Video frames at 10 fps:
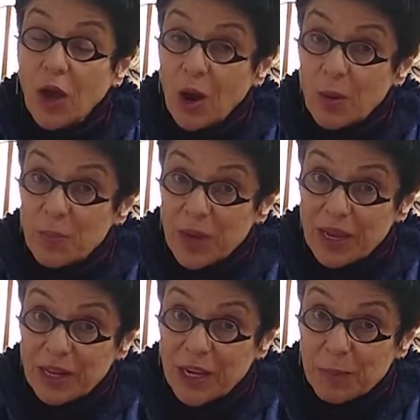our
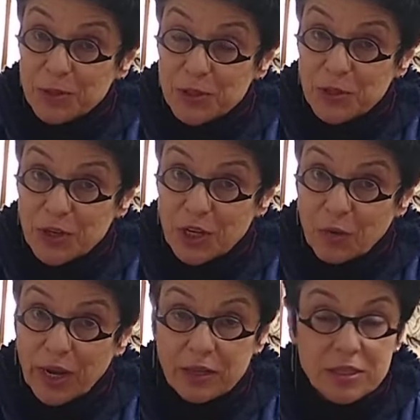Bailey Opportunity
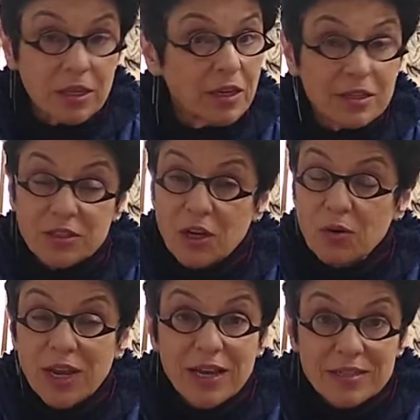Grants,
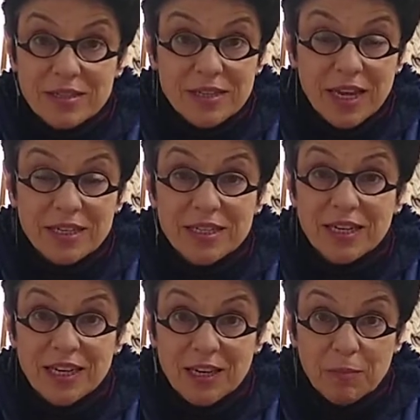don't hesitate
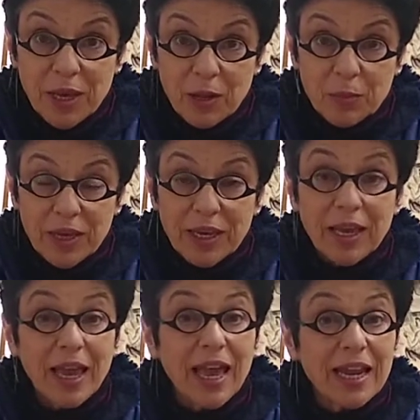to email
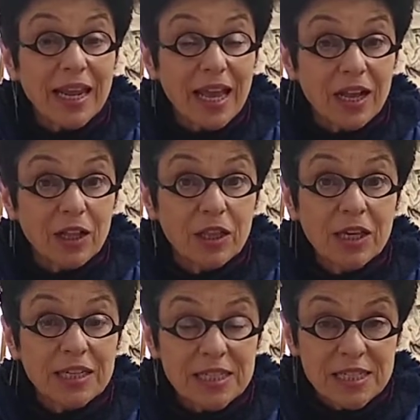me at
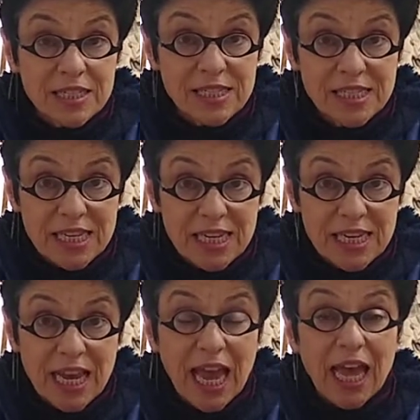
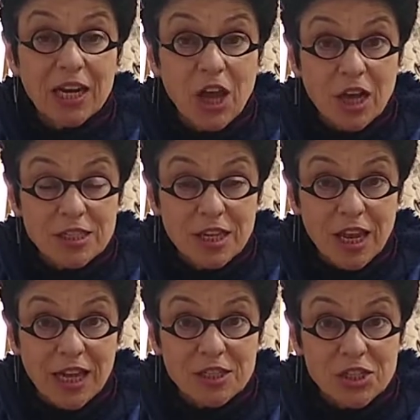
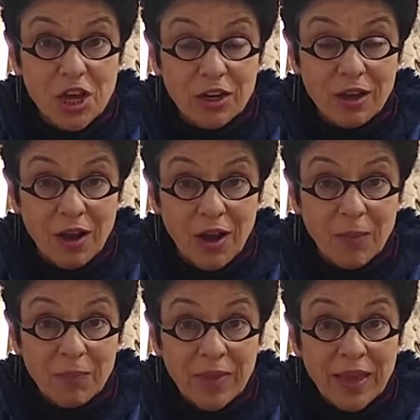
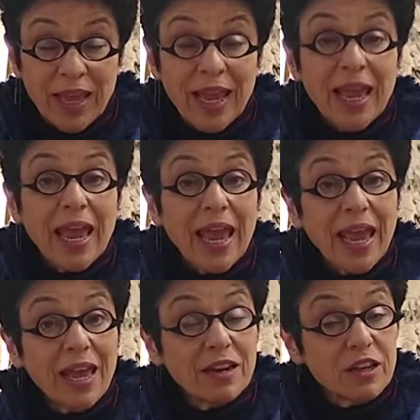lz@knoxalliance.com.
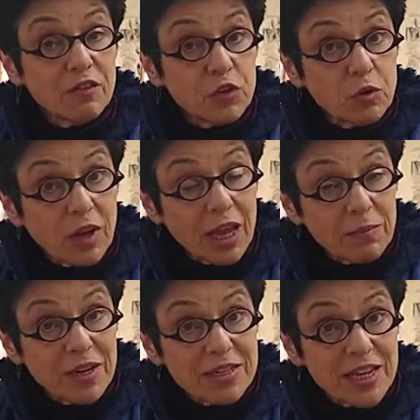And if you'd
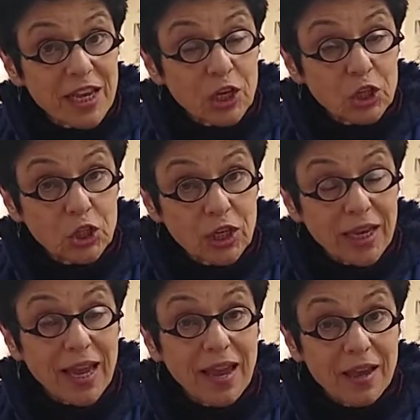like me to take a
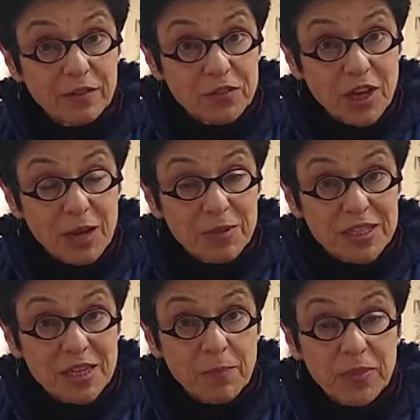look ahead of time
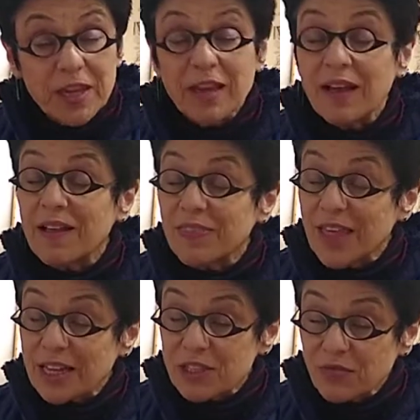at something,
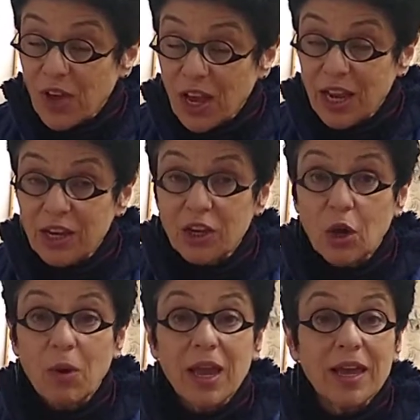that's fine.
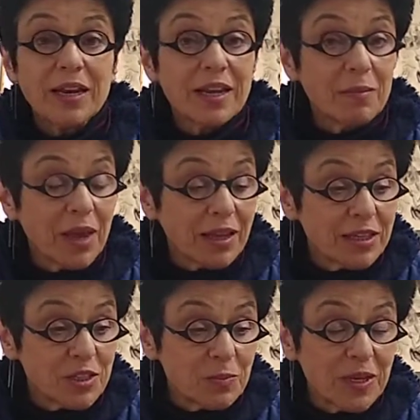Go ahead and email
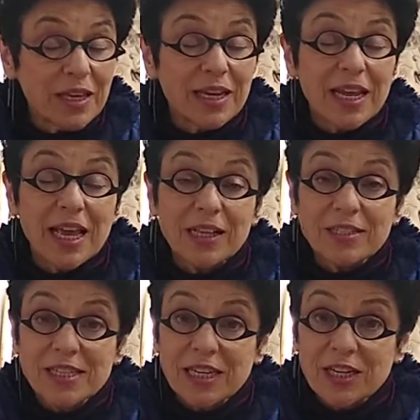it to me at
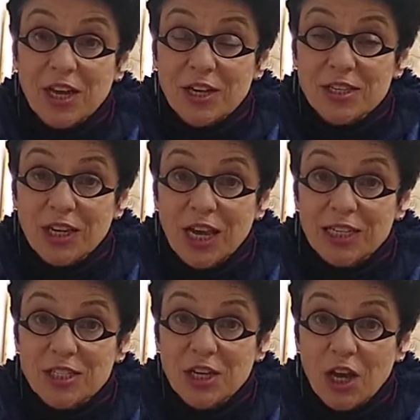
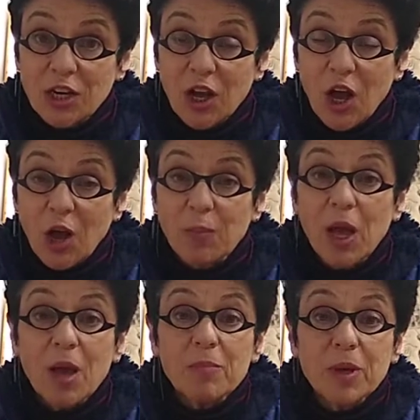lz@knoxalliance.com.
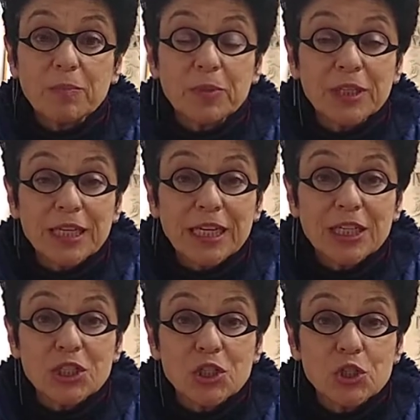But
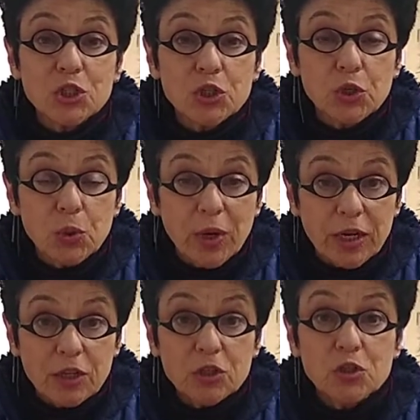please do
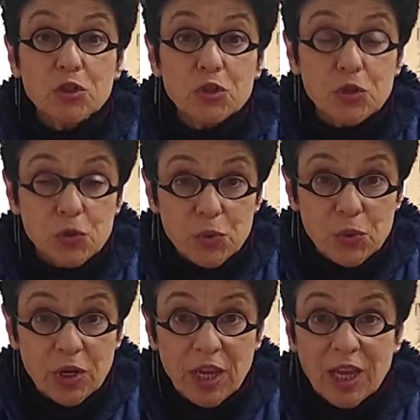it soon,
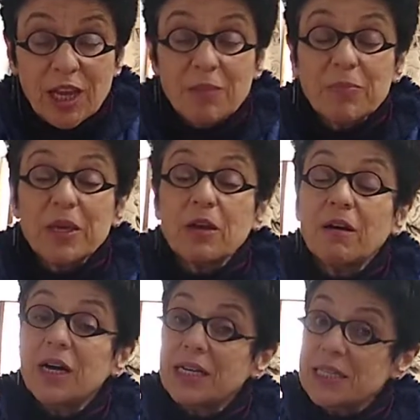
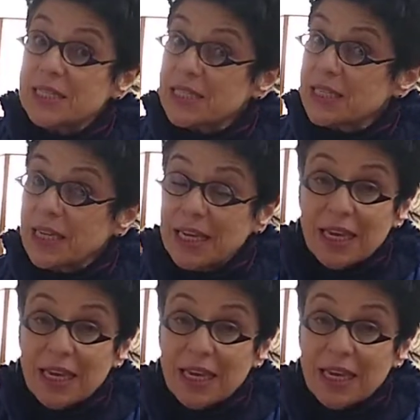because